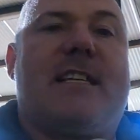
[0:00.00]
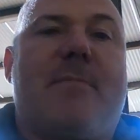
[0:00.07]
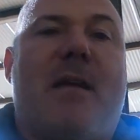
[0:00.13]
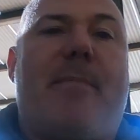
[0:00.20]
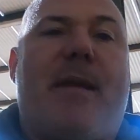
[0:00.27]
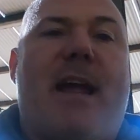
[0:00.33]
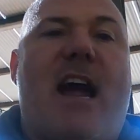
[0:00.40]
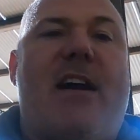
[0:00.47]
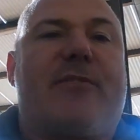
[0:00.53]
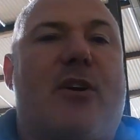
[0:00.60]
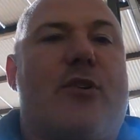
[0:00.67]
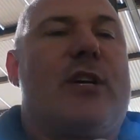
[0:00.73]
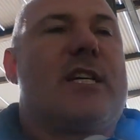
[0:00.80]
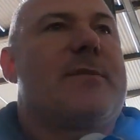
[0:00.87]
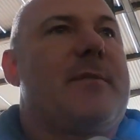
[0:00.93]
is maybe after
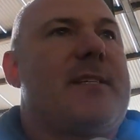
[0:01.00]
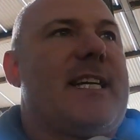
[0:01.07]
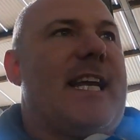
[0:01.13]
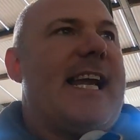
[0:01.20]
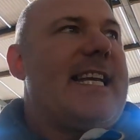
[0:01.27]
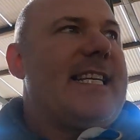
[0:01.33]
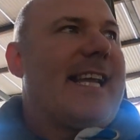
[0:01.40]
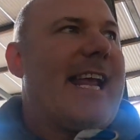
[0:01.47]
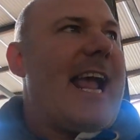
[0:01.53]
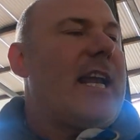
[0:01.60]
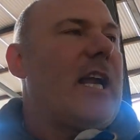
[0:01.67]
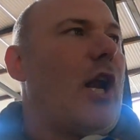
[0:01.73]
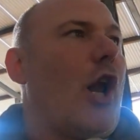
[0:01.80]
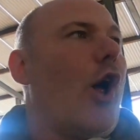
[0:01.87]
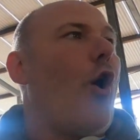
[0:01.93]
Christmas is get
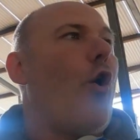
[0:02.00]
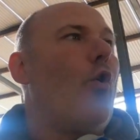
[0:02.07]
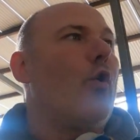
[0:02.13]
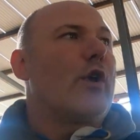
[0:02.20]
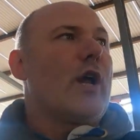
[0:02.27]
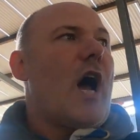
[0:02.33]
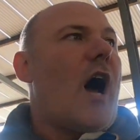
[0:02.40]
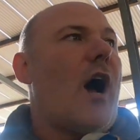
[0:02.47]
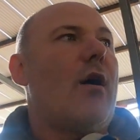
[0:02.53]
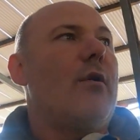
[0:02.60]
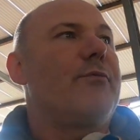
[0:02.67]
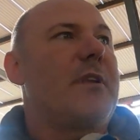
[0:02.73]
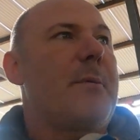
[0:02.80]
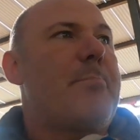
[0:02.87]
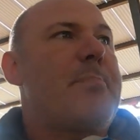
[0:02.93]
a load of
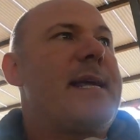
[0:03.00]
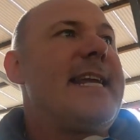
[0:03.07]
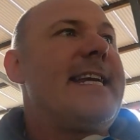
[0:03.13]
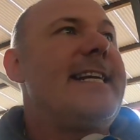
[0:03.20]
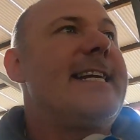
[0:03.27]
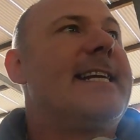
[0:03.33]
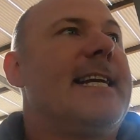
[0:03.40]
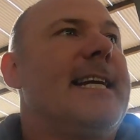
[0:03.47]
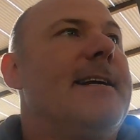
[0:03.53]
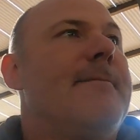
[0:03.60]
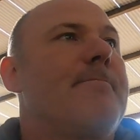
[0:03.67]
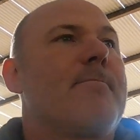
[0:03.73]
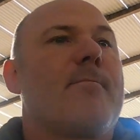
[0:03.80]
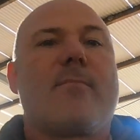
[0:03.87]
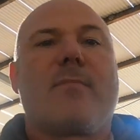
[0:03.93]
the peat.
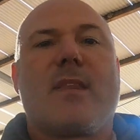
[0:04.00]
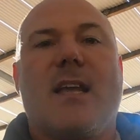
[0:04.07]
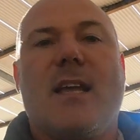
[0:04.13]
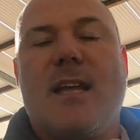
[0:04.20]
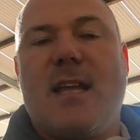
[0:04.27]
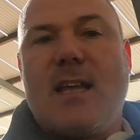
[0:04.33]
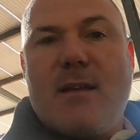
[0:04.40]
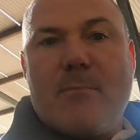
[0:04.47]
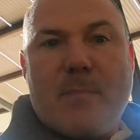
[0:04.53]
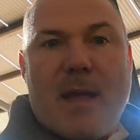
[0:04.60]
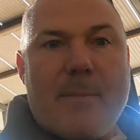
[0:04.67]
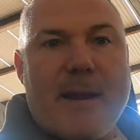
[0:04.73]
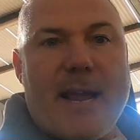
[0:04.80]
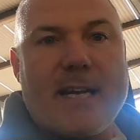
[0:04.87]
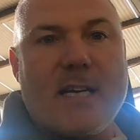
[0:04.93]

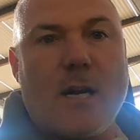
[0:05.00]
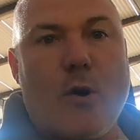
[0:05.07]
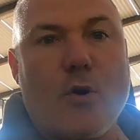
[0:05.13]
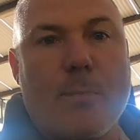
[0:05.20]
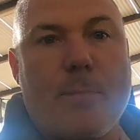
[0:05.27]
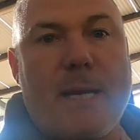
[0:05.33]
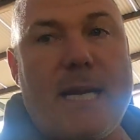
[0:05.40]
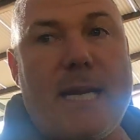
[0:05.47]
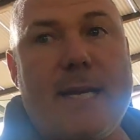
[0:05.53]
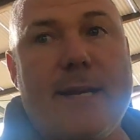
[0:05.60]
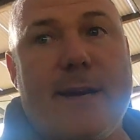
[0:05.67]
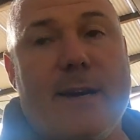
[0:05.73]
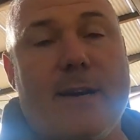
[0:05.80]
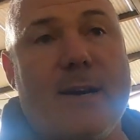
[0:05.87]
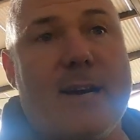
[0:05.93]
Maybe get a load of peat
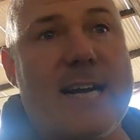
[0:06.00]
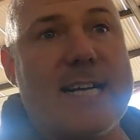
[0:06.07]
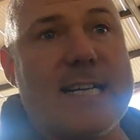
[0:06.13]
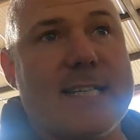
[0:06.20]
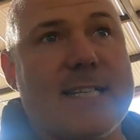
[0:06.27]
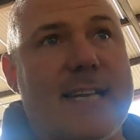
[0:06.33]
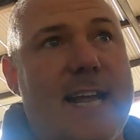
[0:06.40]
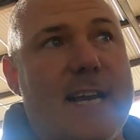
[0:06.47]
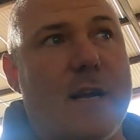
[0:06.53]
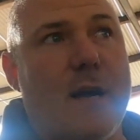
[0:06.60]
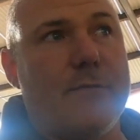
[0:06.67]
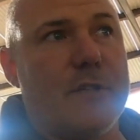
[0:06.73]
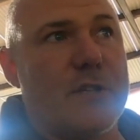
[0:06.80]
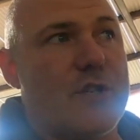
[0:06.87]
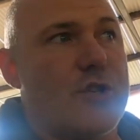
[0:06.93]
here instead
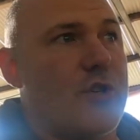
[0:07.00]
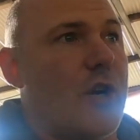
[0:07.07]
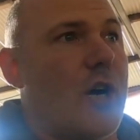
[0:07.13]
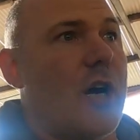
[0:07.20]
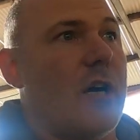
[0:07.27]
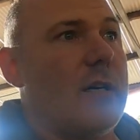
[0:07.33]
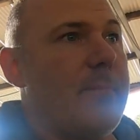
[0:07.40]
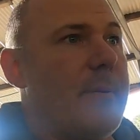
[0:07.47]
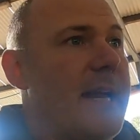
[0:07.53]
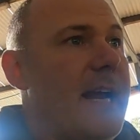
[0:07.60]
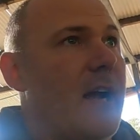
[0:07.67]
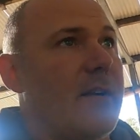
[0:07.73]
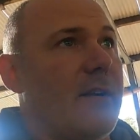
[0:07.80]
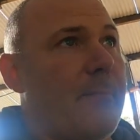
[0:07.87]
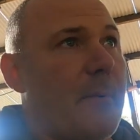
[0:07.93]
of the straw. The peat,
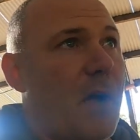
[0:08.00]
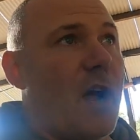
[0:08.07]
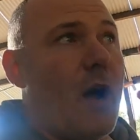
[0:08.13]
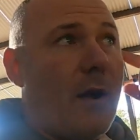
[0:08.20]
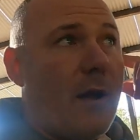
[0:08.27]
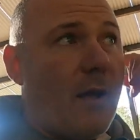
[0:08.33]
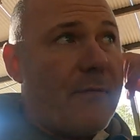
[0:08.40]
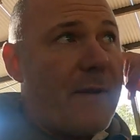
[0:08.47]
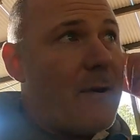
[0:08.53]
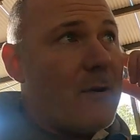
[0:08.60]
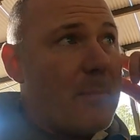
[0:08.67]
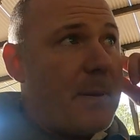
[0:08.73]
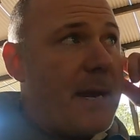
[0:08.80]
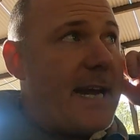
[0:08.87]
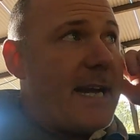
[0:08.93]
I found
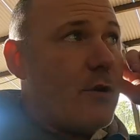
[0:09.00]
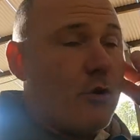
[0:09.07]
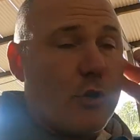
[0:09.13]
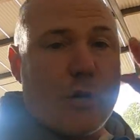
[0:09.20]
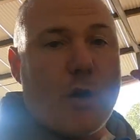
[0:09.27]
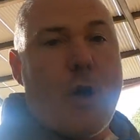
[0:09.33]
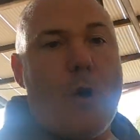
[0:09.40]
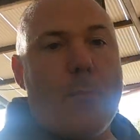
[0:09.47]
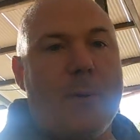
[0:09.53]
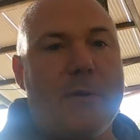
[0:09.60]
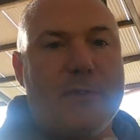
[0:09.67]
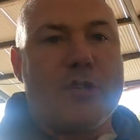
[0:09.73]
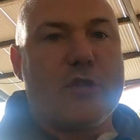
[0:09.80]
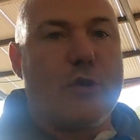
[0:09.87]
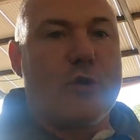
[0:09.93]
the peat good at home.
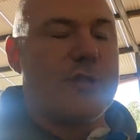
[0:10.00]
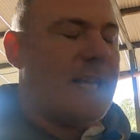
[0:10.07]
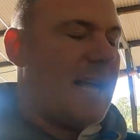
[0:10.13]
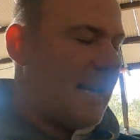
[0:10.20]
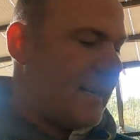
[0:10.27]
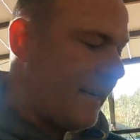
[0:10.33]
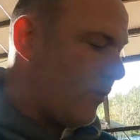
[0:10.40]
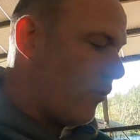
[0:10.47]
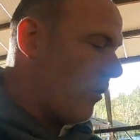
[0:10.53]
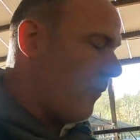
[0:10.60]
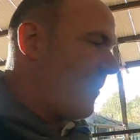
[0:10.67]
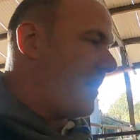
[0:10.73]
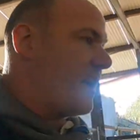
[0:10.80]
I've discussed that in other